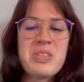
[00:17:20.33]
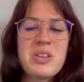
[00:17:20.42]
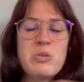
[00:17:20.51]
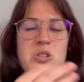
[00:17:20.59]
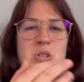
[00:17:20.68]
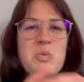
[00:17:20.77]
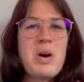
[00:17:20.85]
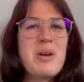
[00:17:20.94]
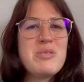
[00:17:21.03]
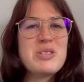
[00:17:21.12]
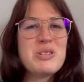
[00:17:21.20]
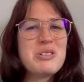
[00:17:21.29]
which is why I
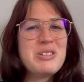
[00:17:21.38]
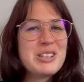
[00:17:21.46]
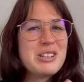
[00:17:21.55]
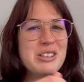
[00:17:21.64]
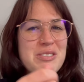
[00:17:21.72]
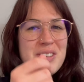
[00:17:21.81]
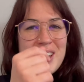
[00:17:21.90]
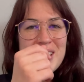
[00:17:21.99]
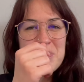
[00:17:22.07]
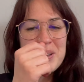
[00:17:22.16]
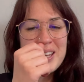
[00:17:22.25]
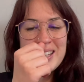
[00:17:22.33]
was so critical of it at the
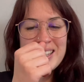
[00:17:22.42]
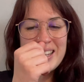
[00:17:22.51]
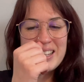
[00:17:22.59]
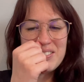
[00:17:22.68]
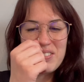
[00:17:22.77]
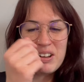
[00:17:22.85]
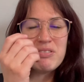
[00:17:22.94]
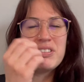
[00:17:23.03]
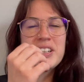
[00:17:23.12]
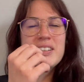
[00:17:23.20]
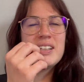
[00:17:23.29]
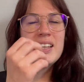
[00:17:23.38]
beginning. Like, it felt very,